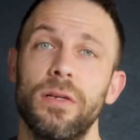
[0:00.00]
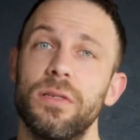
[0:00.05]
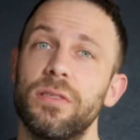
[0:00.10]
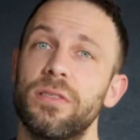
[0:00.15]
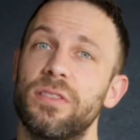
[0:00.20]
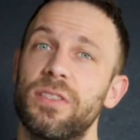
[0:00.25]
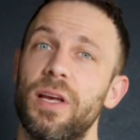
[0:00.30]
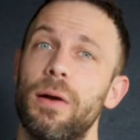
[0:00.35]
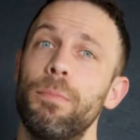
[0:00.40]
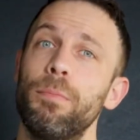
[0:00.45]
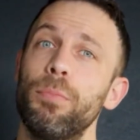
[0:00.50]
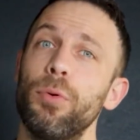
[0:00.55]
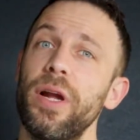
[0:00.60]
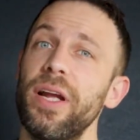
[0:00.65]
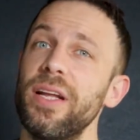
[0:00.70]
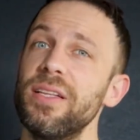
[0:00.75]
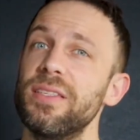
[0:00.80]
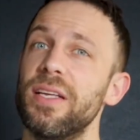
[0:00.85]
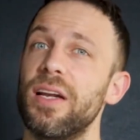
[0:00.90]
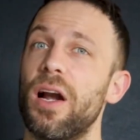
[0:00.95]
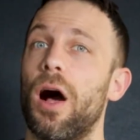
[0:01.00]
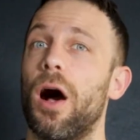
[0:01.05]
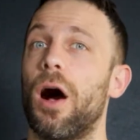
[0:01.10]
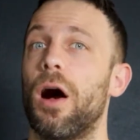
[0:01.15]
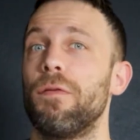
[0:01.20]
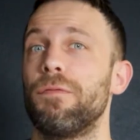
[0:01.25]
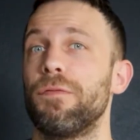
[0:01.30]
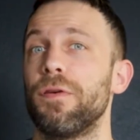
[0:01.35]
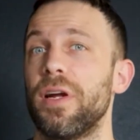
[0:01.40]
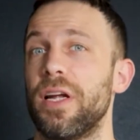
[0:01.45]
Some brands that
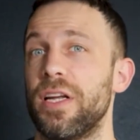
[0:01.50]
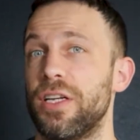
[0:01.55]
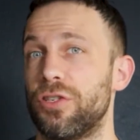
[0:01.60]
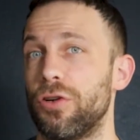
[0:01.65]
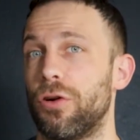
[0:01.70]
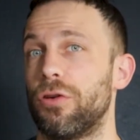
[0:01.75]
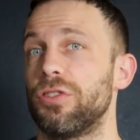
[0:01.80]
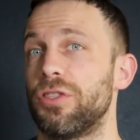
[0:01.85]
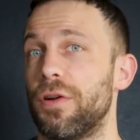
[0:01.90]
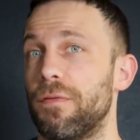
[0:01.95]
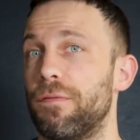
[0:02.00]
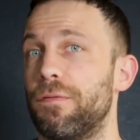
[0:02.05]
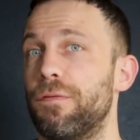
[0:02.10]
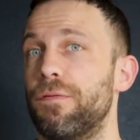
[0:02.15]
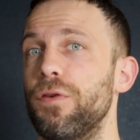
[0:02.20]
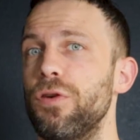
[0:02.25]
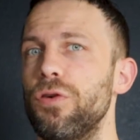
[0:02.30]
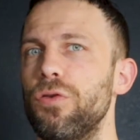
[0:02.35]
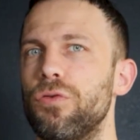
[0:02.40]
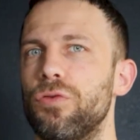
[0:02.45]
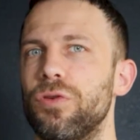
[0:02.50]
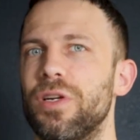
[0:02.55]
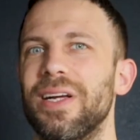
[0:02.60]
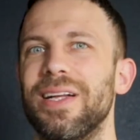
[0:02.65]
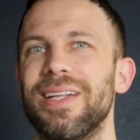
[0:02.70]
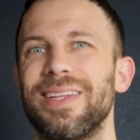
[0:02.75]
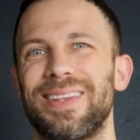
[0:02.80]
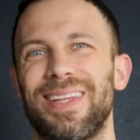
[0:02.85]
offer indulgent food,